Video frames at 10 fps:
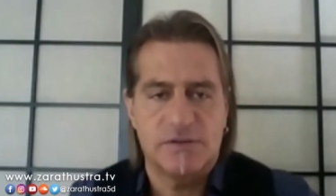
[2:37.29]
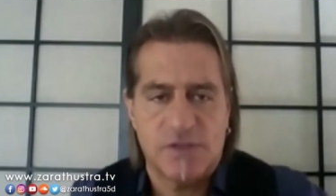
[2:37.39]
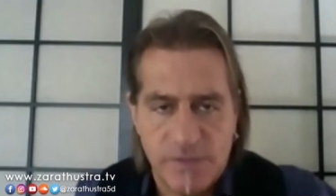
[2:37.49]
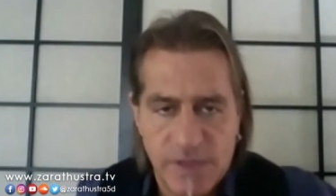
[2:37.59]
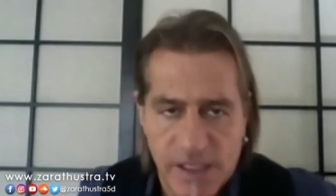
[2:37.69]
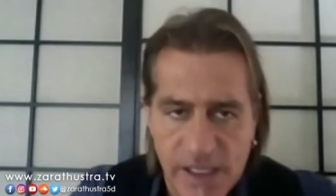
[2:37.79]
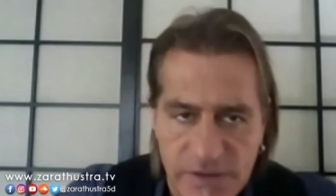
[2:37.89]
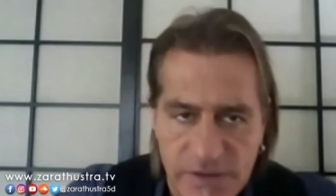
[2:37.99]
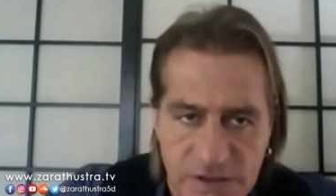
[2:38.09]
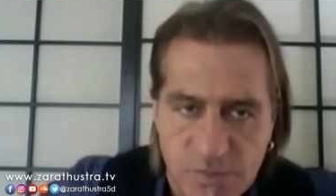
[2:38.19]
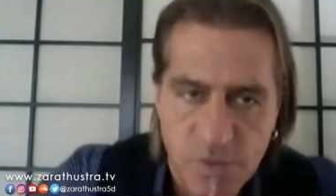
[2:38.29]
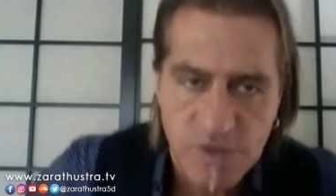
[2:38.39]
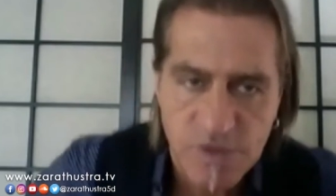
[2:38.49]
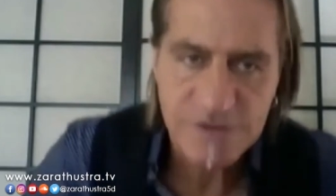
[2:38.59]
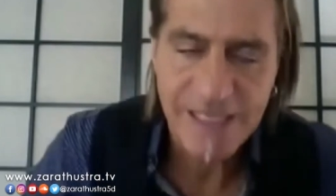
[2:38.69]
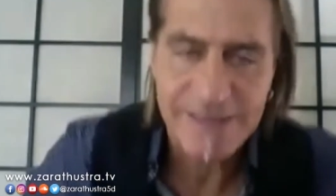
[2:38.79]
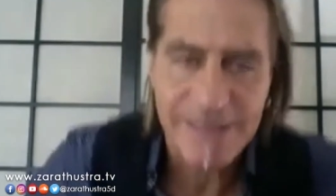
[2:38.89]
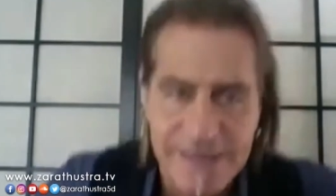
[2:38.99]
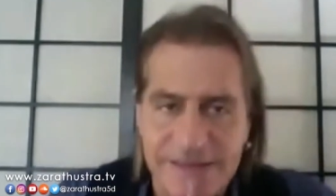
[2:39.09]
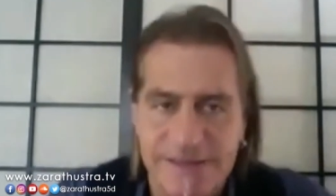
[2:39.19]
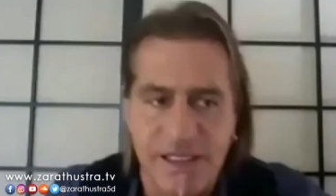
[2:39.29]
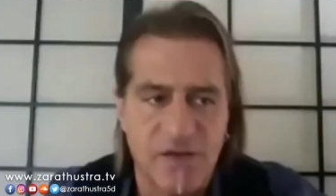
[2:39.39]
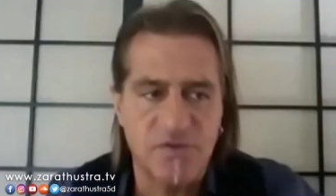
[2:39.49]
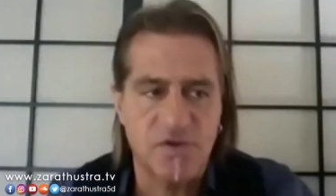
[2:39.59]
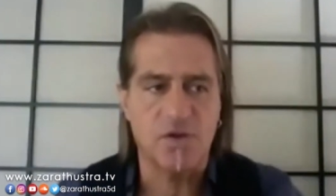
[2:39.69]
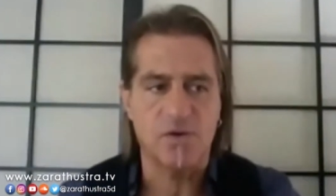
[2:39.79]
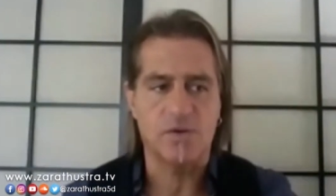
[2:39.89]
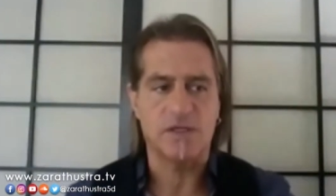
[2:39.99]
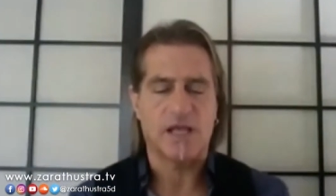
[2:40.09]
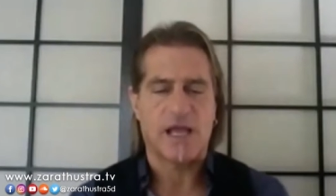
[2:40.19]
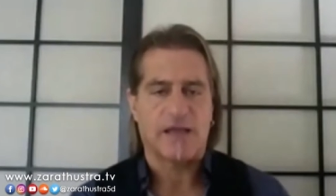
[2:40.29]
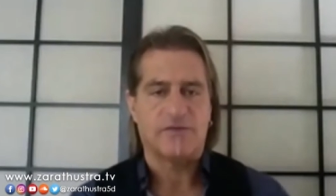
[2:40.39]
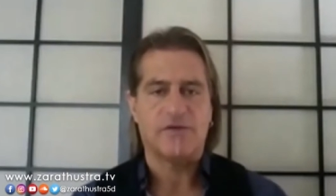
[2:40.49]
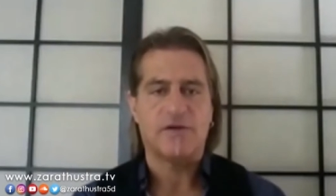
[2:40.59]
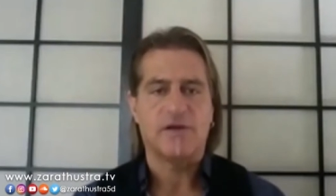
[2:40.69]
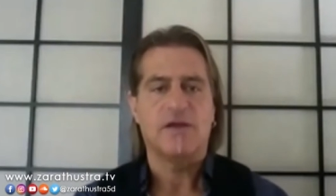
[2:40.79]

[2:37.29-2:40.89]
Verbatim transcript: Something else has presented itself to you in life